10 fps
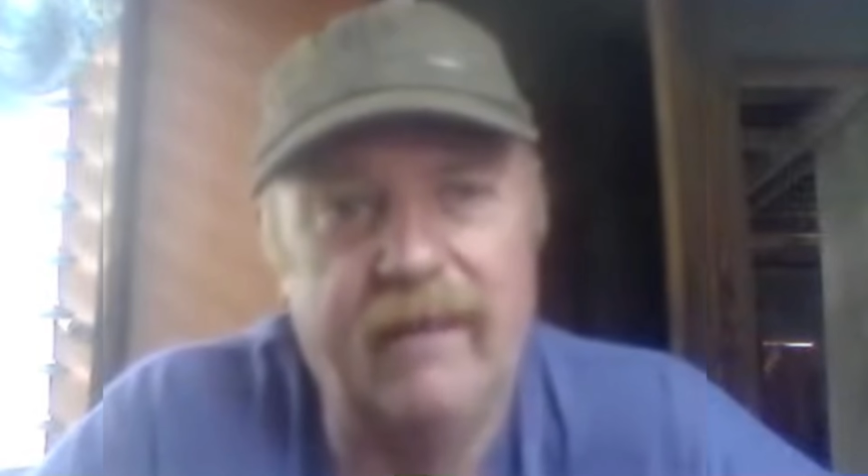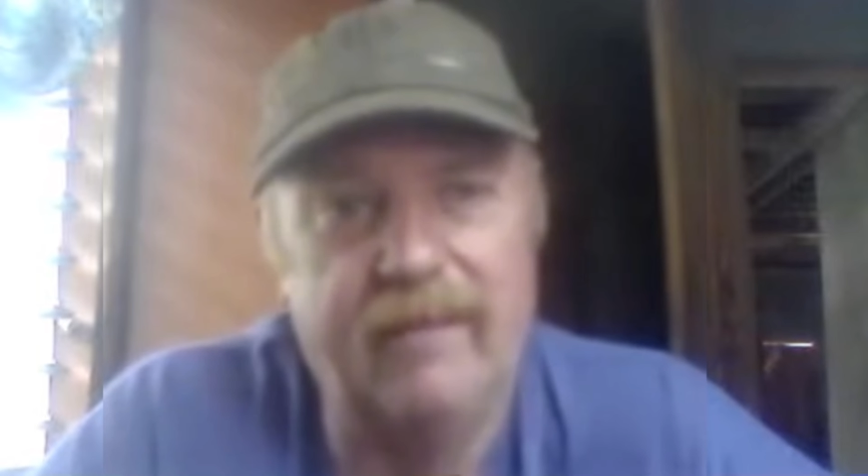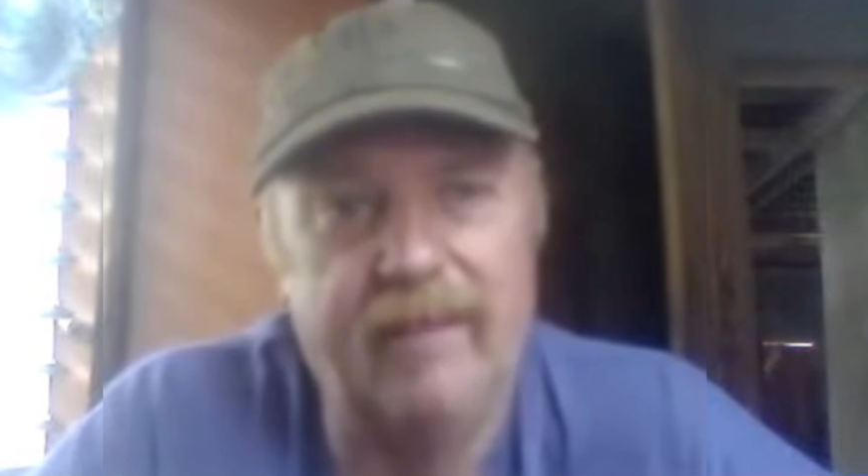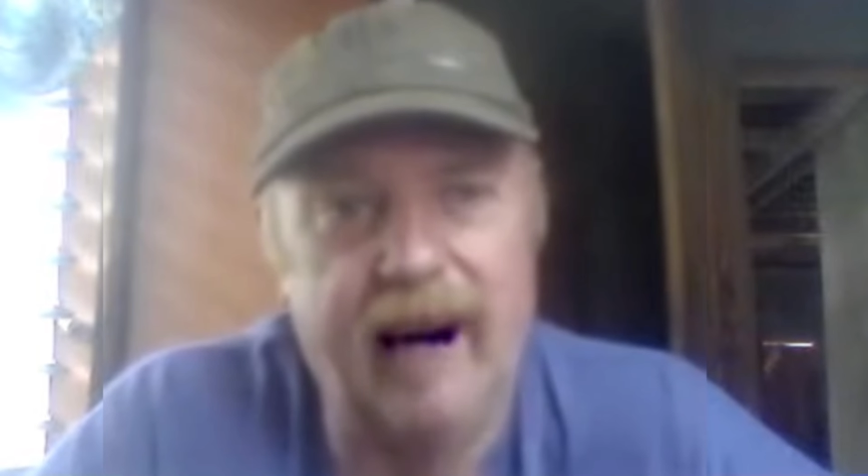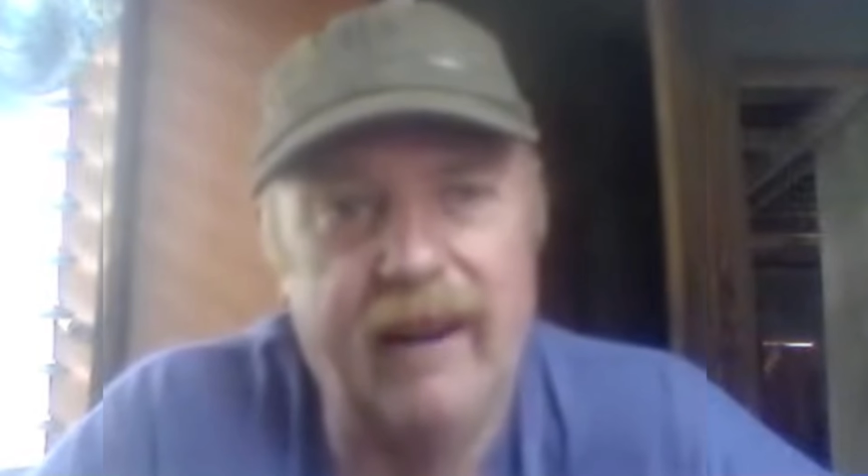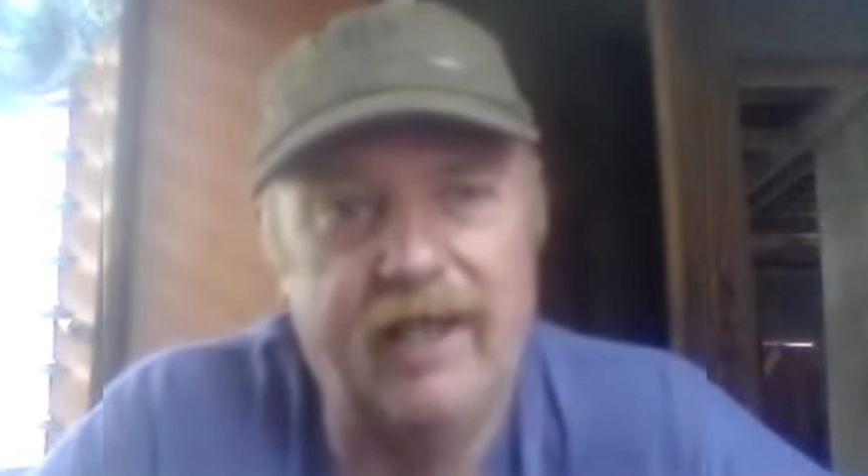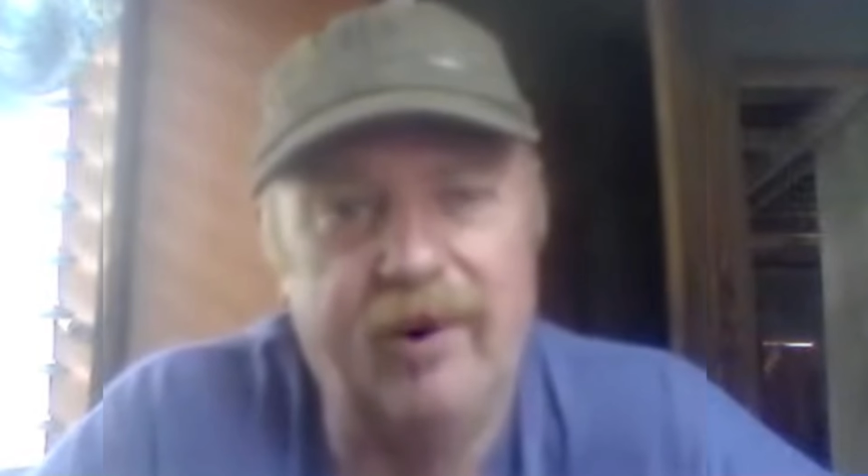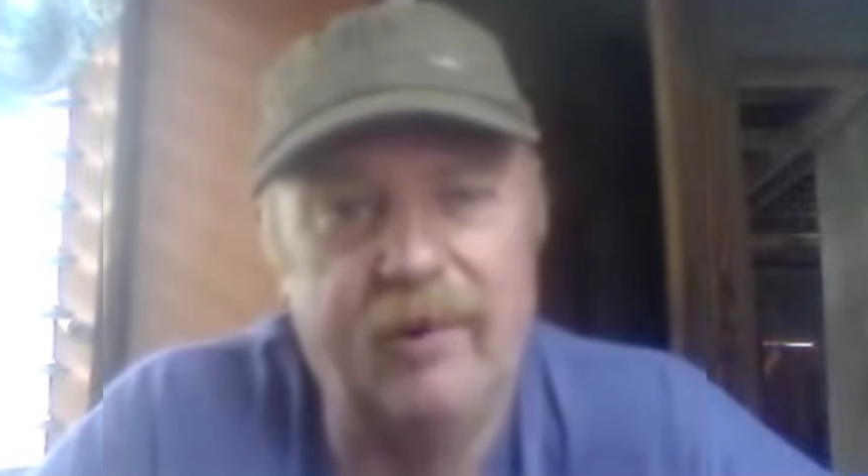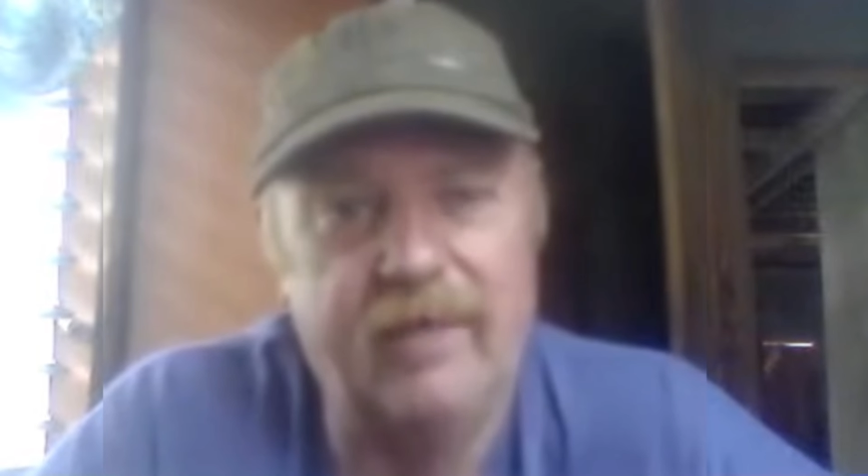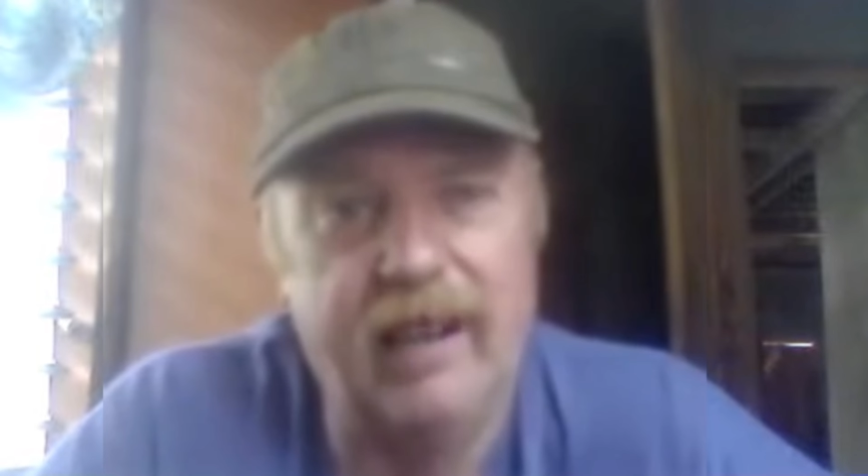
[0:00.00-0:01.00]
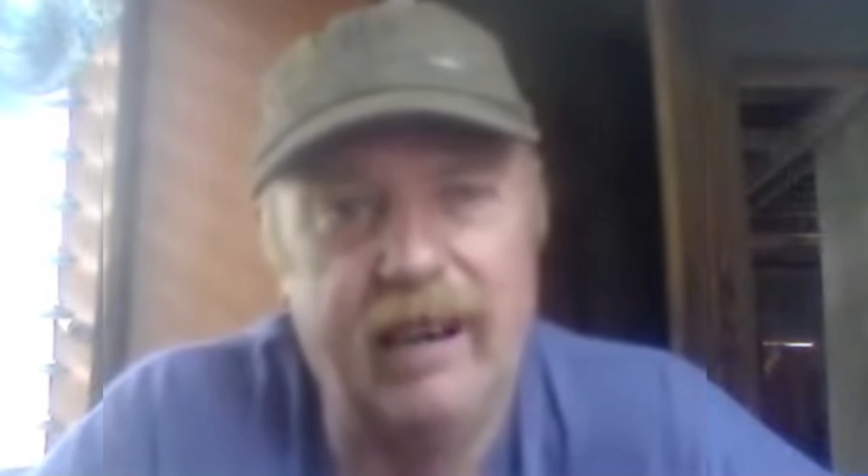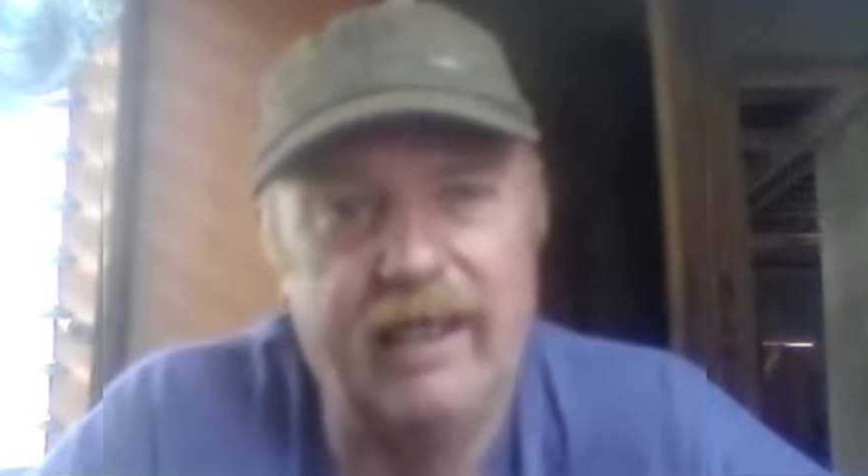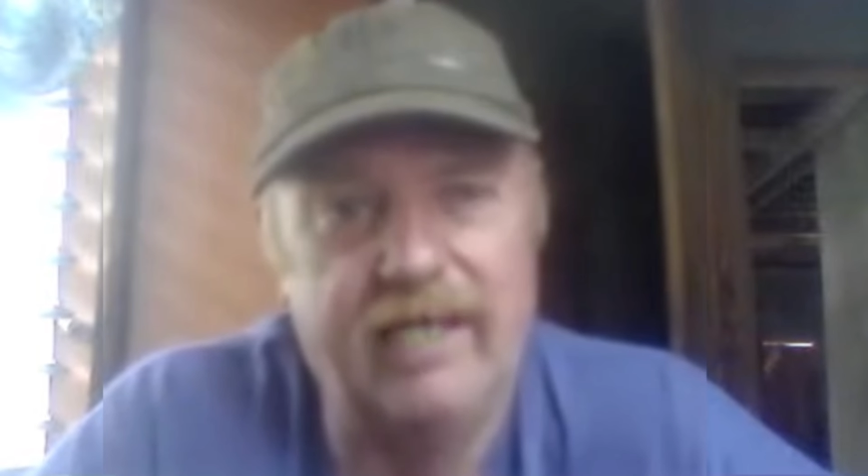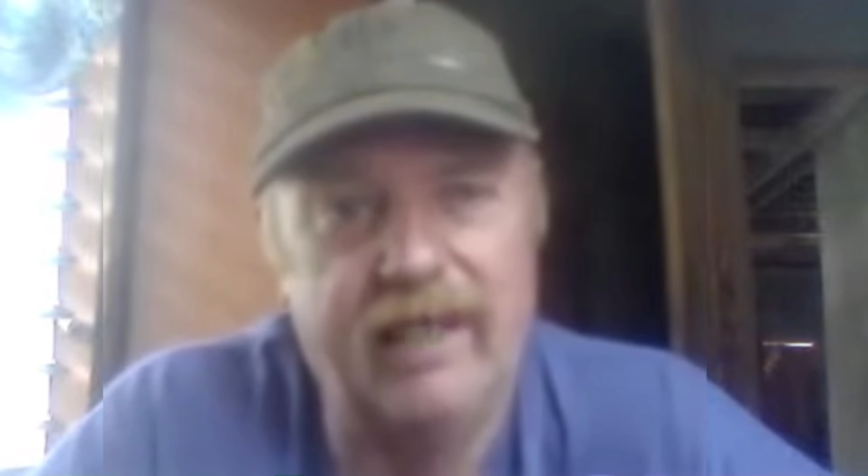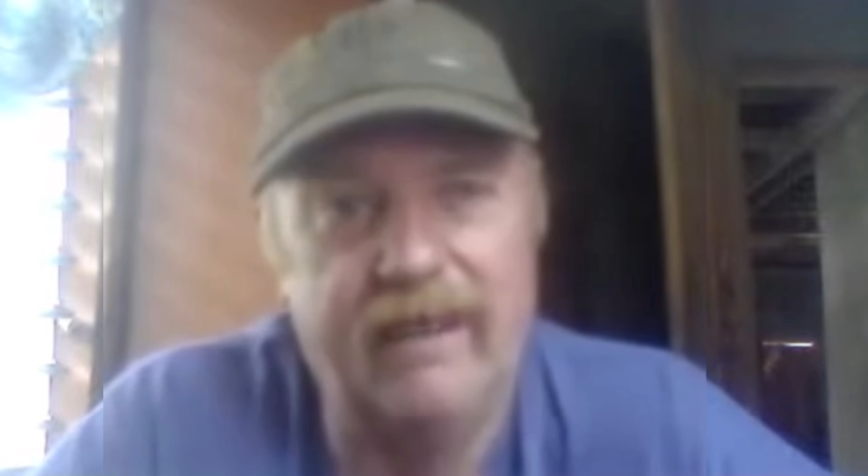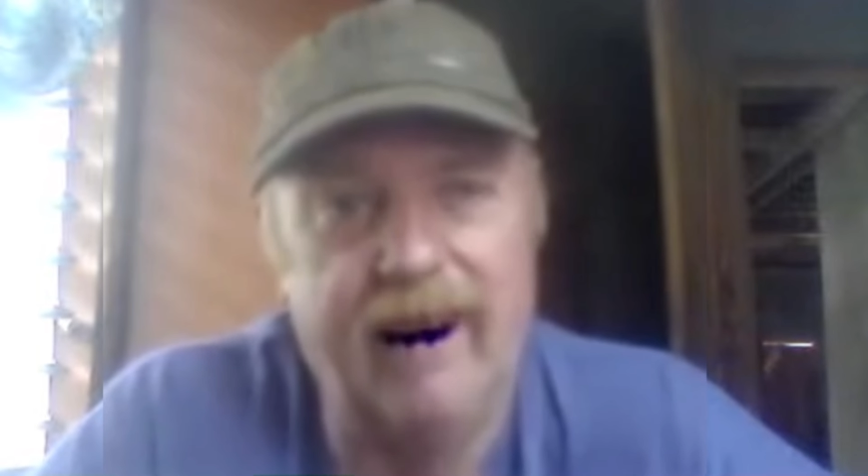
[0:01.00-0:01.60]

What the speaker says: Bad news is,